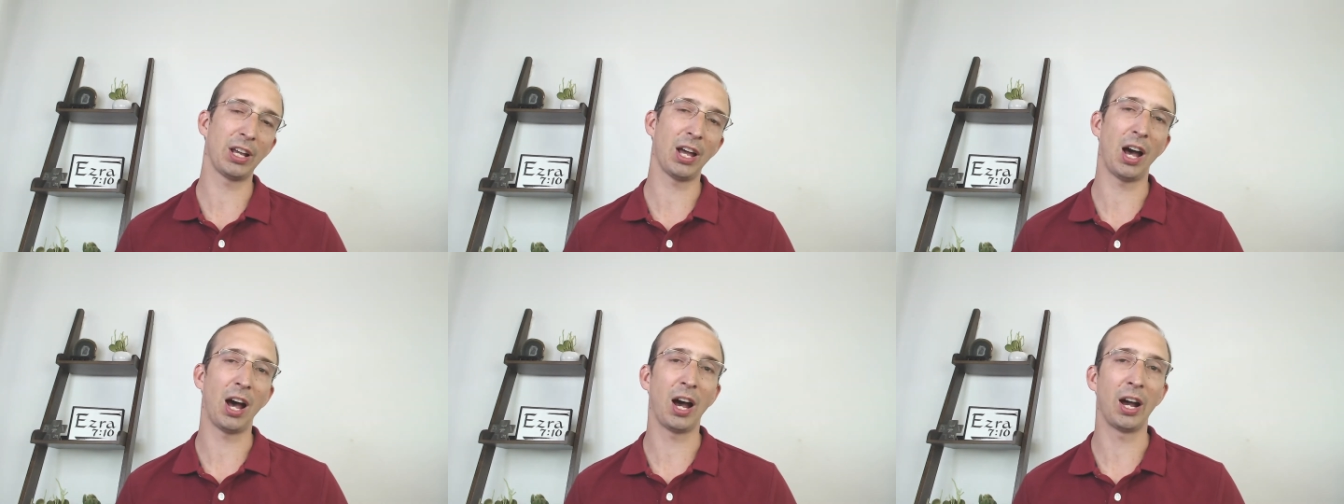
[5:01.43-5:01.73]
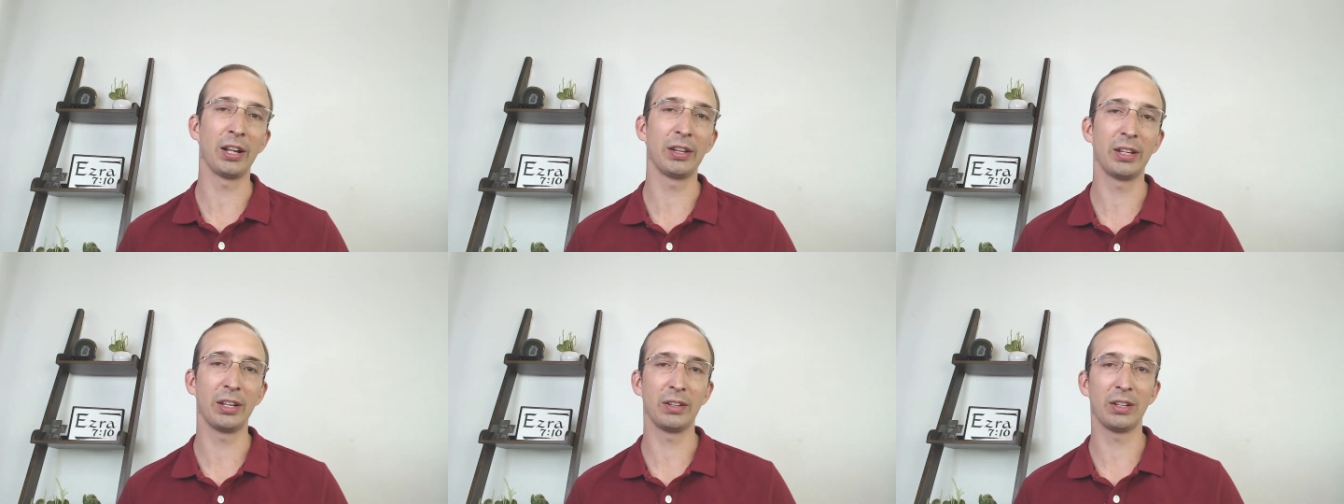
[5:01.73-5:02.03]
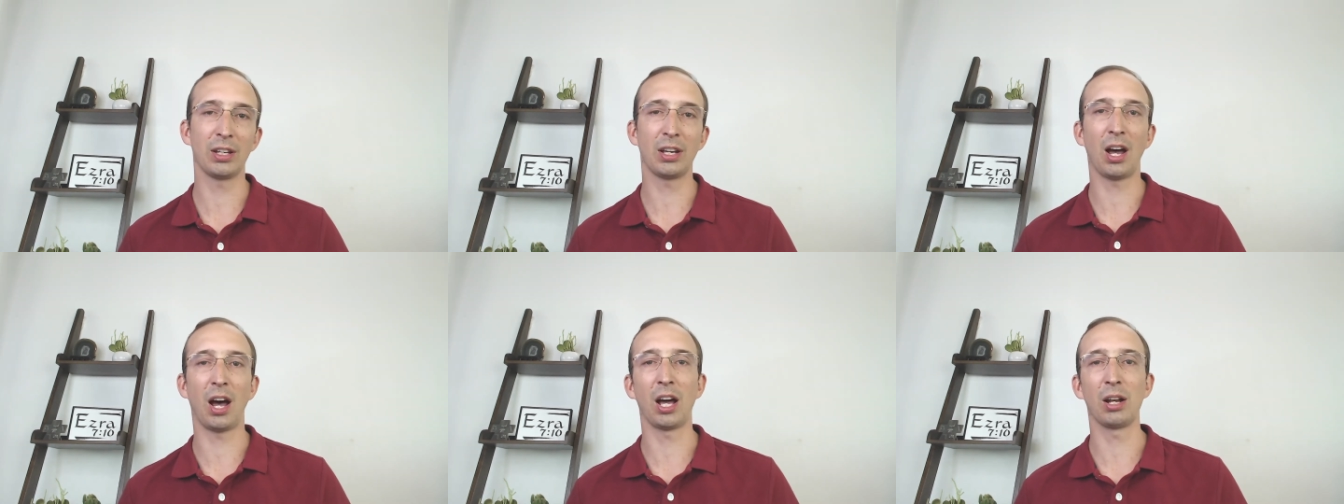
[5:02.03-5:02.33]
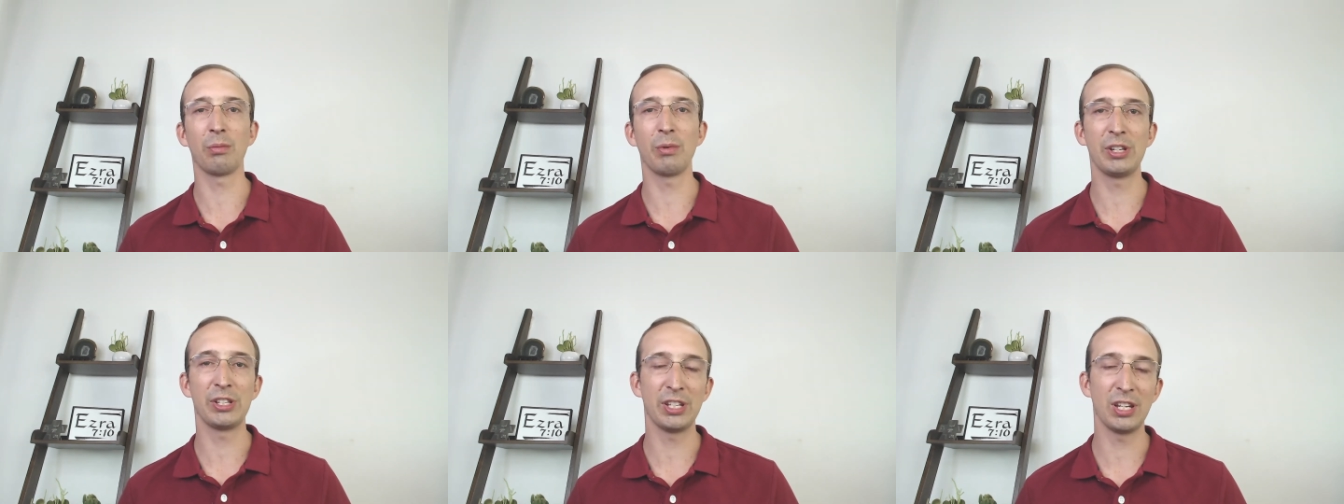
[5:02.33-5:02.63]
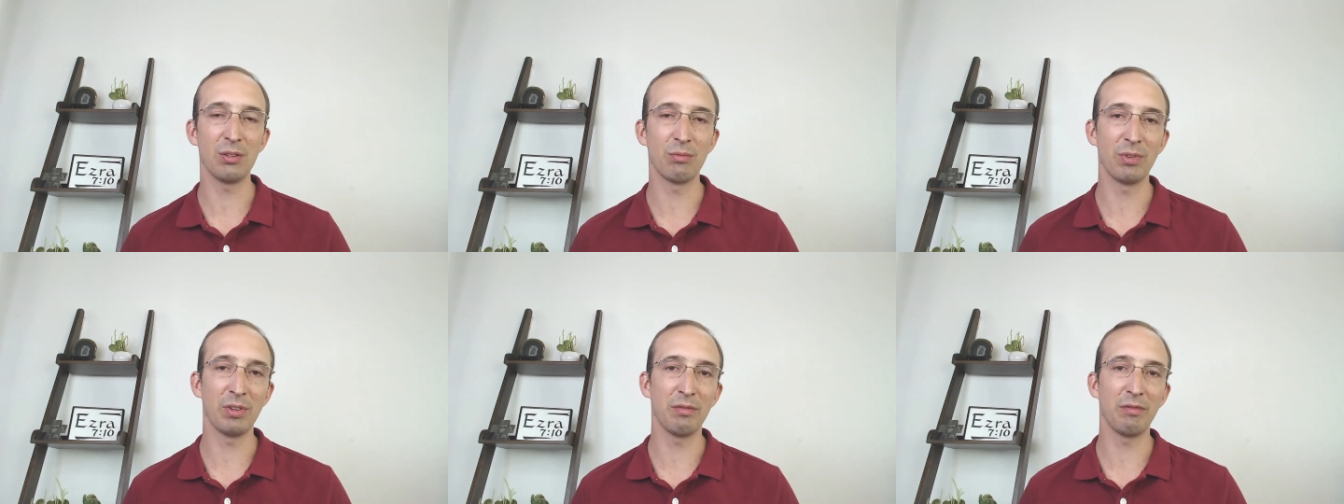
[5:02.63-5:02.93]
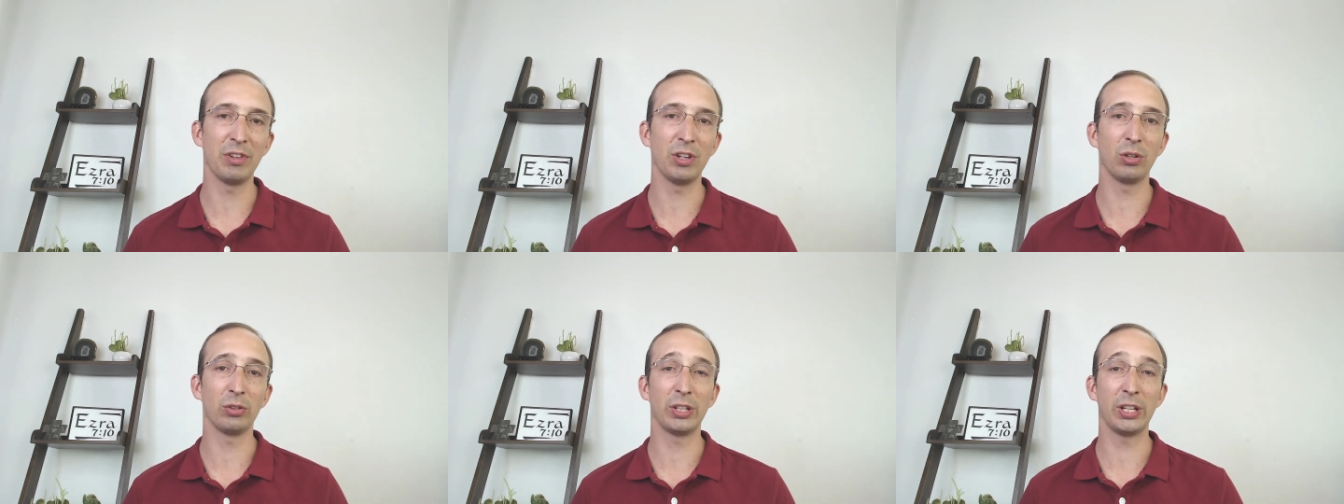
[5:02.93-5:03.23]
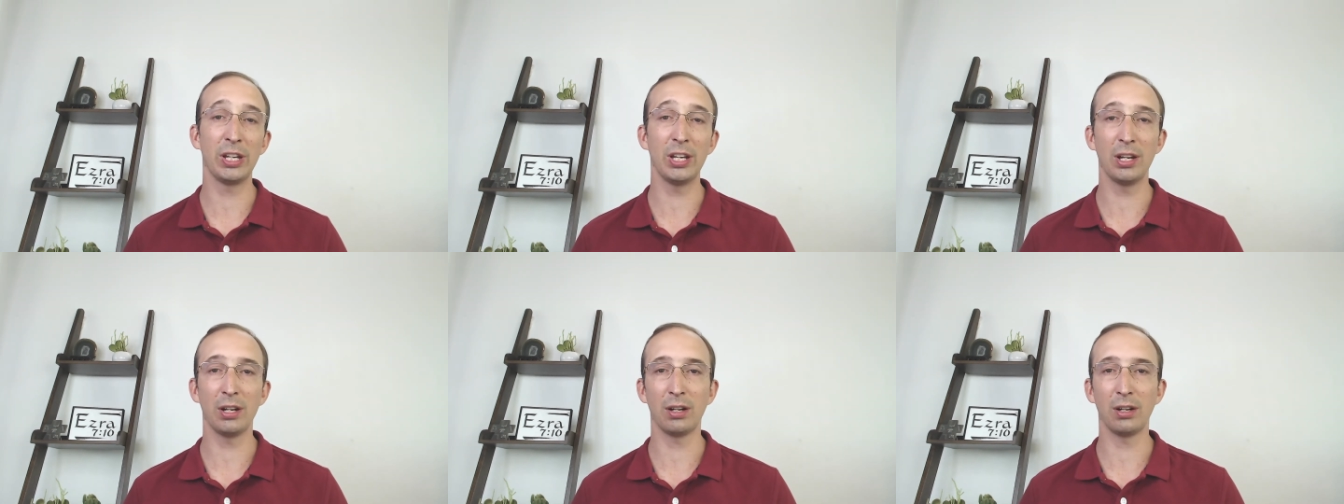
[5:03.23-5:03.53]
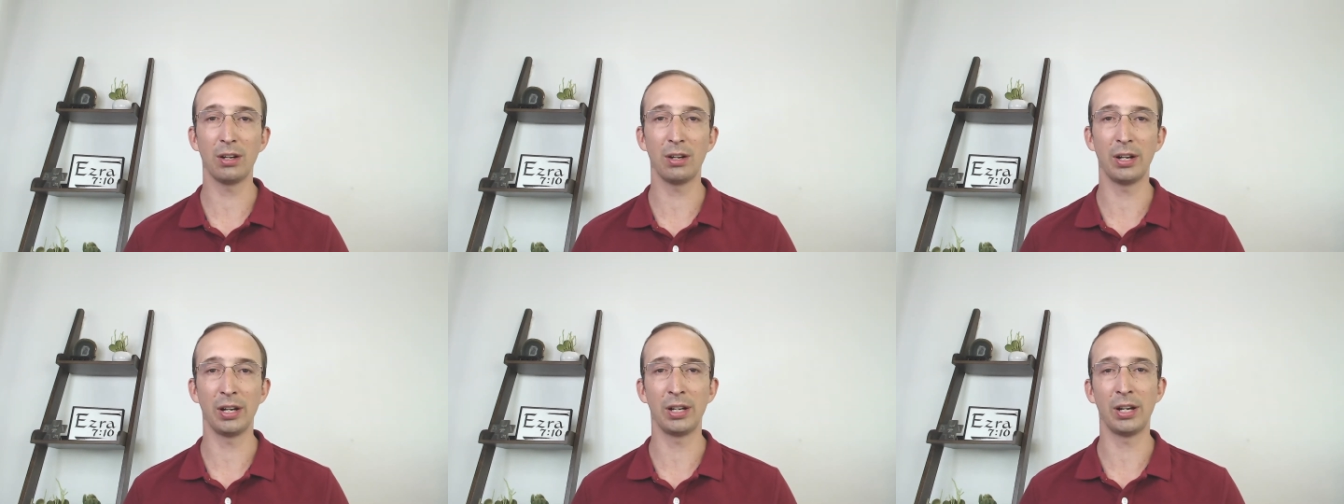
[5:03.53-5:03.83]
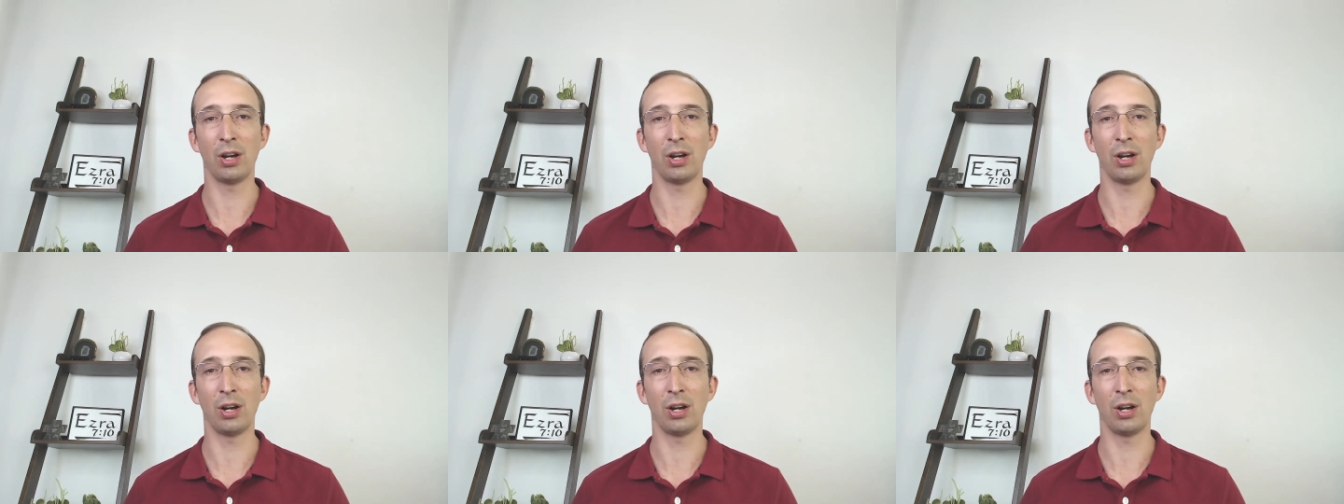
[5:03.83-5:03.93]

God than the God we see revealed here and